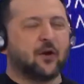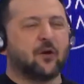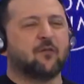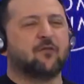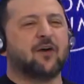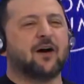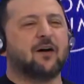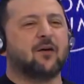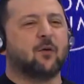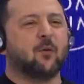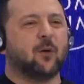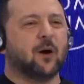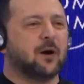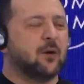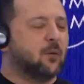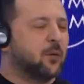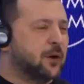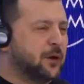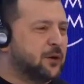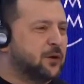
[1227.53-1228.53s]
No.
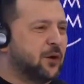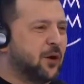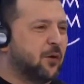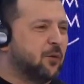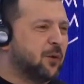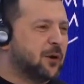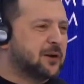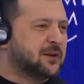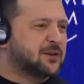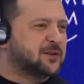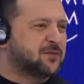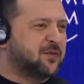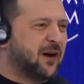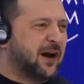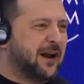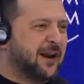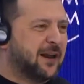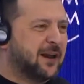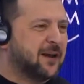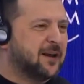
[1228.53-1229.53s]
Well, you know what is
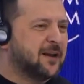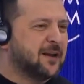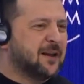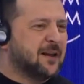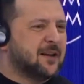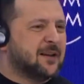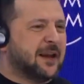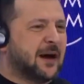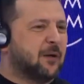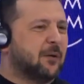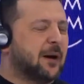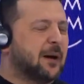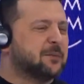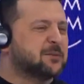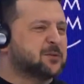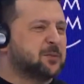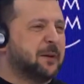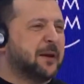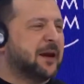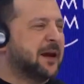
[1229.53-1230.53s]
funny? Now
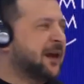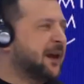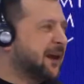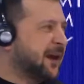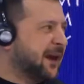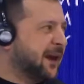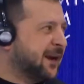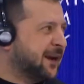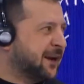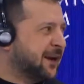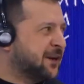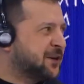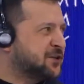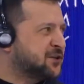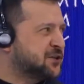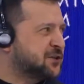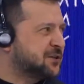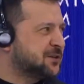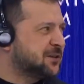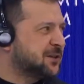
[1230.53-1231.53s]
I'm speaking
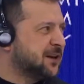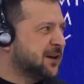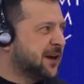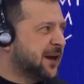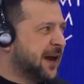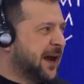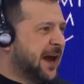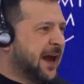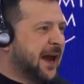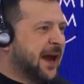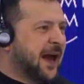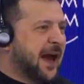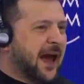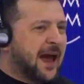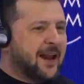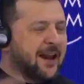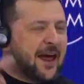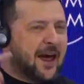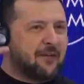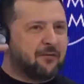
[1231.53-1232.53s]
English
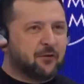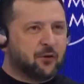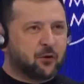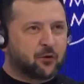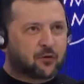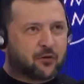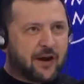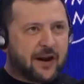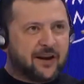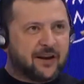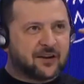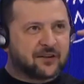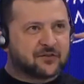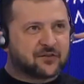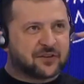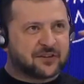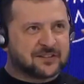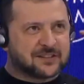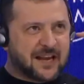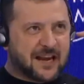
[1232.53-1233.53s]
and have
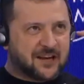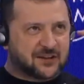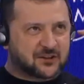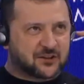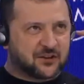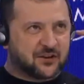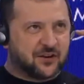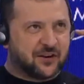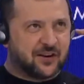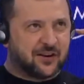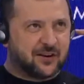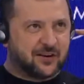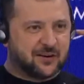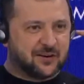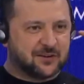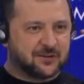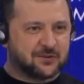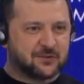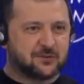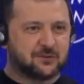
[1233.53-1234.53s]
Ukrainian translation
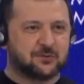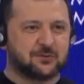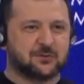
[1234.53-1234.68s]
here.